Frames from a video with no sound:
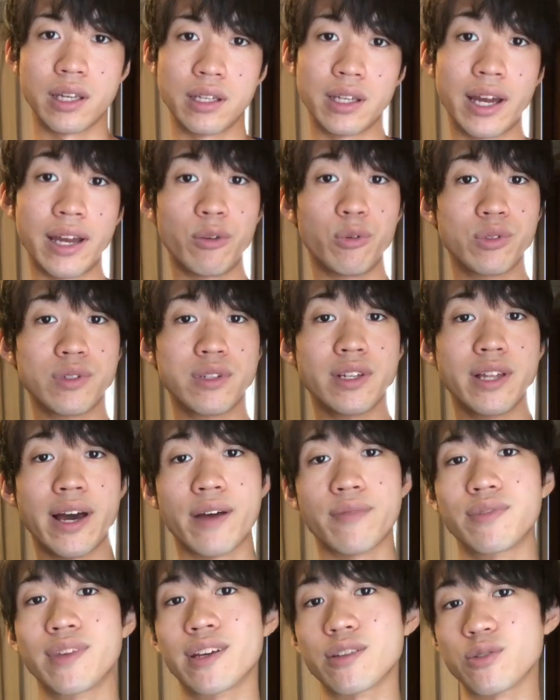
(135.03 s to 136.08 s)
and I was
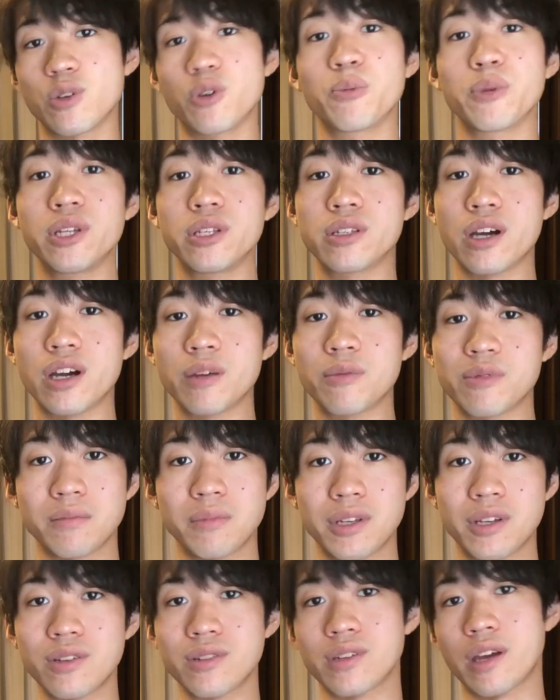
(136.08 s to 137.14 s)
laughed at so many times
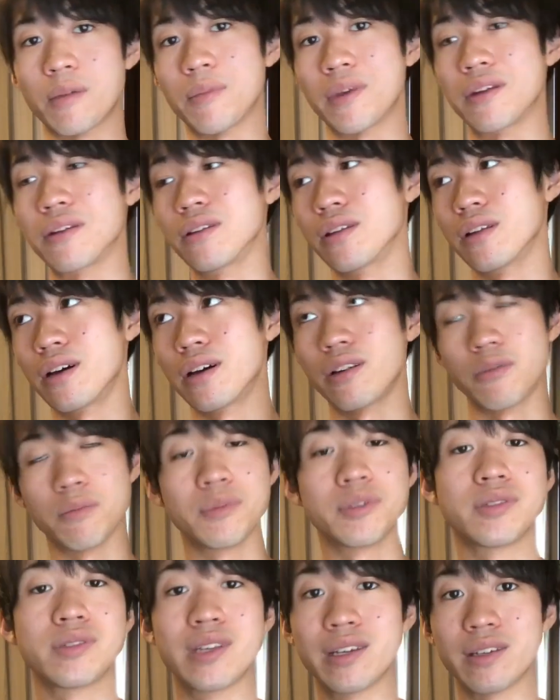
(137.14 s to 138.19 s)
because I made a lot of
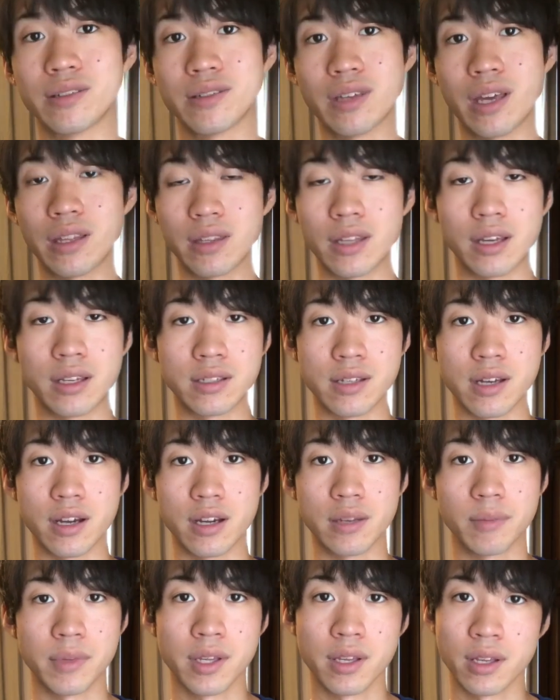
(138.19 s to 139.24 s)
mistakes at that
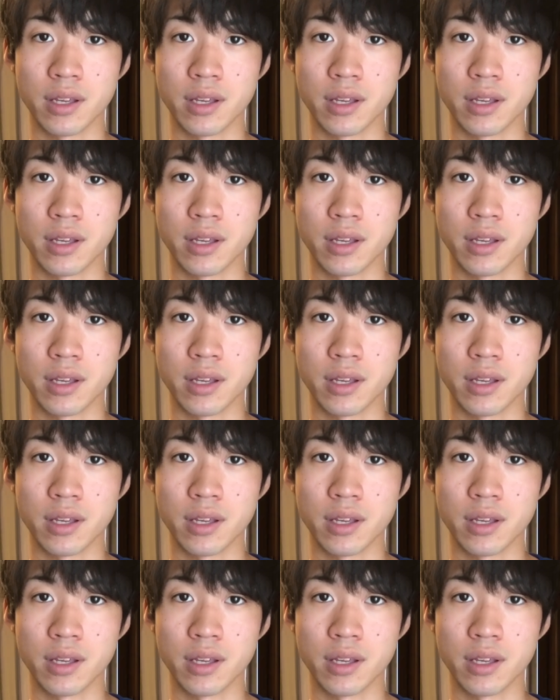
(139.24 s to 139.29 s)
time,